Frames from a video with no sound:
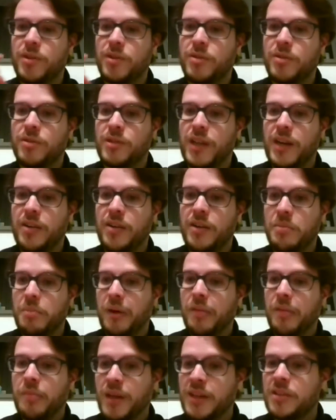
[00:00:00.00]
they're
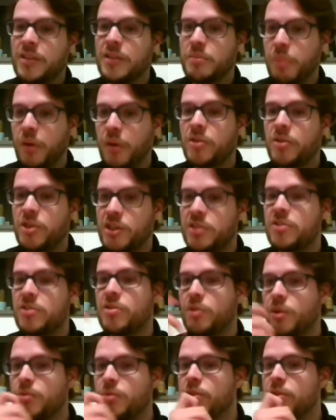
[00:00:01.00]
implementing blockchain
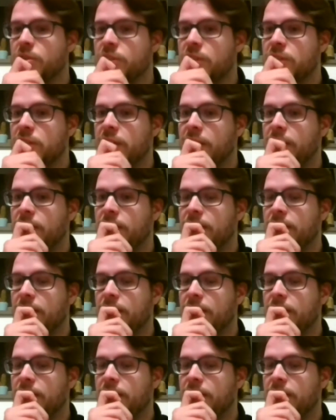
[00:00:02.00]
solutions now.